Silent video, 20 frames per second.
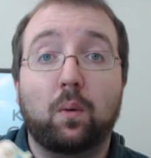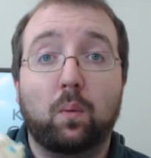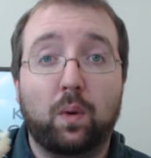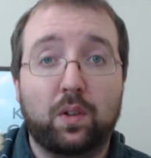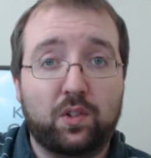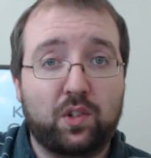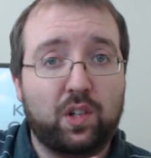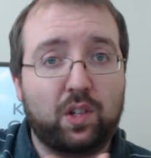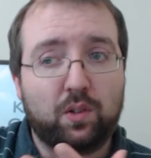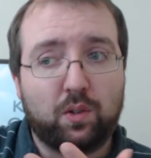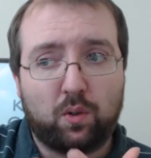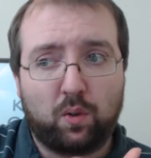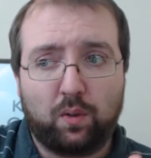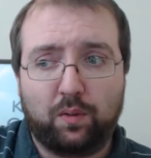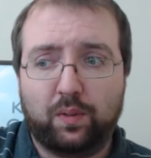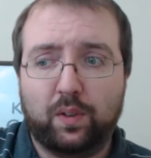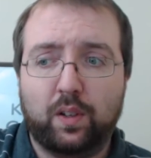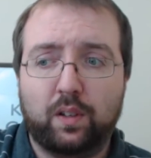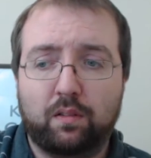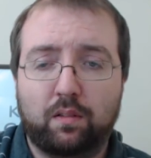When she's
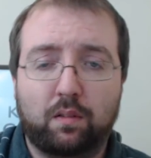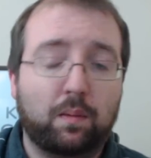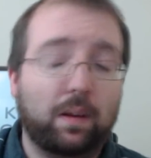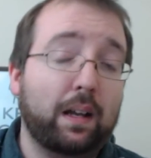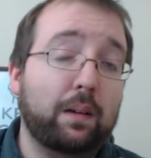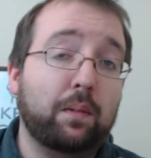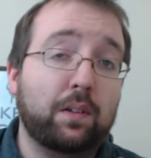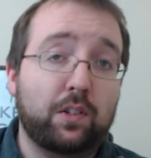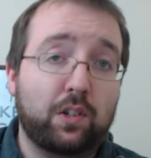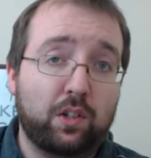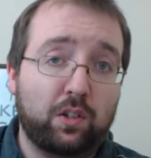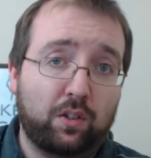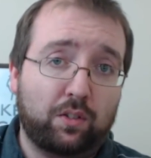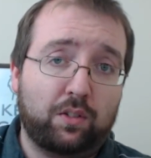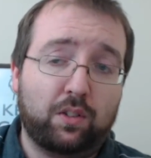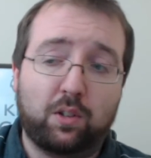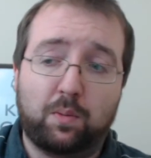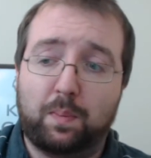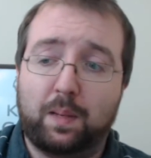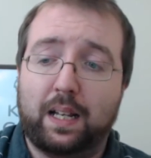sort of further away, when she's
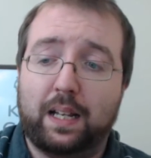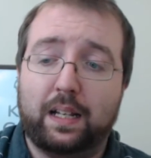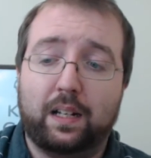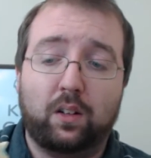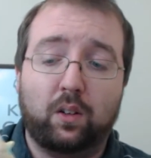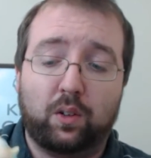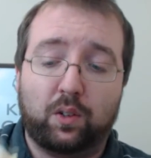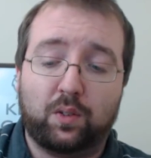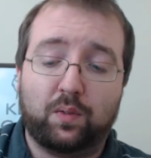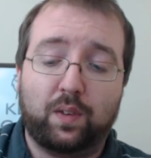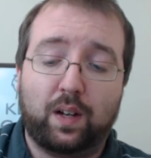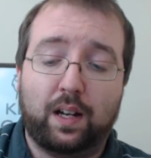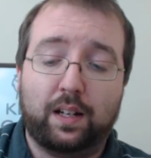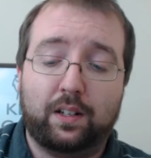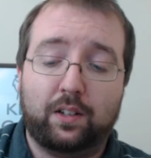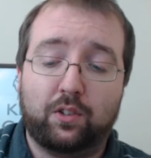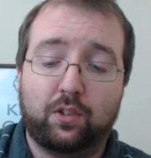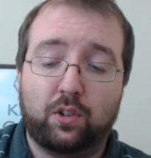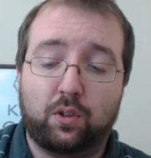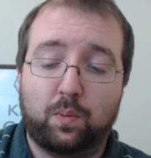on display, it looks
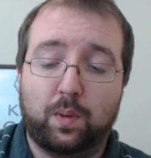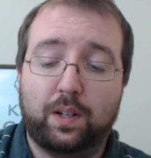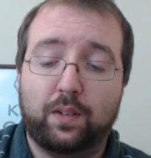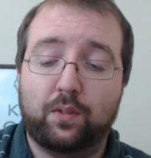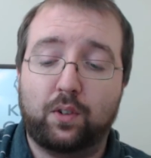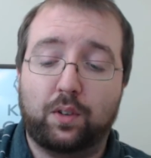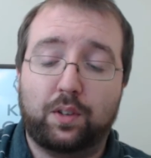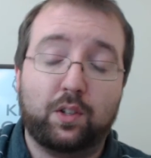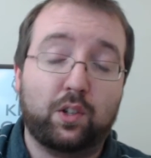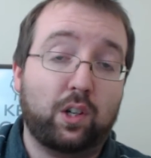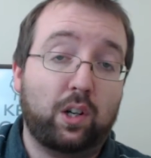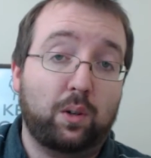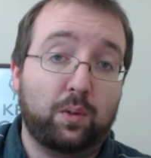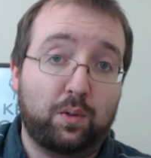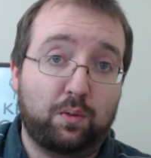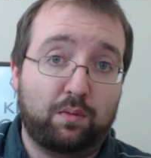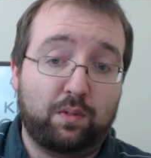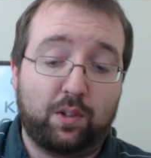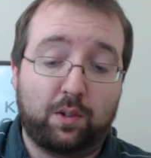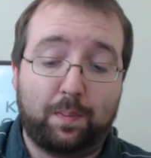fine. It's just when you've got this
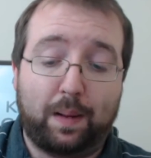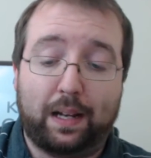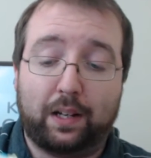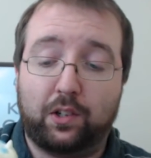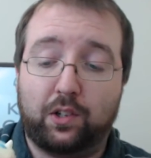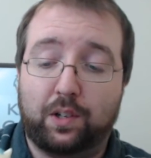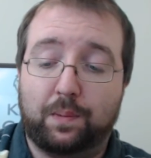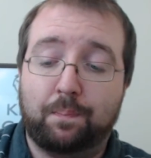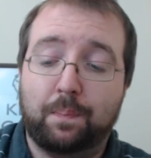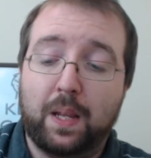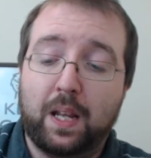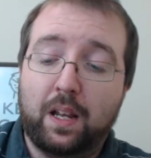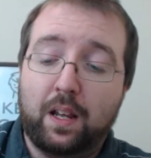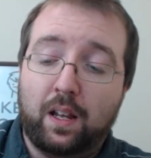closer inspection.